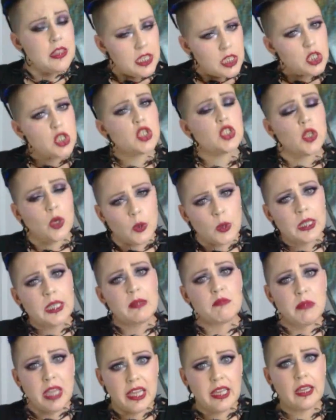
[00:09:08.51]
They should
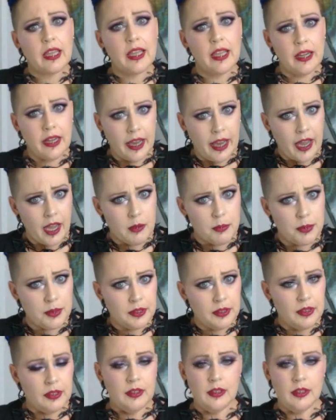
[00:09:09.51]
totally make an app.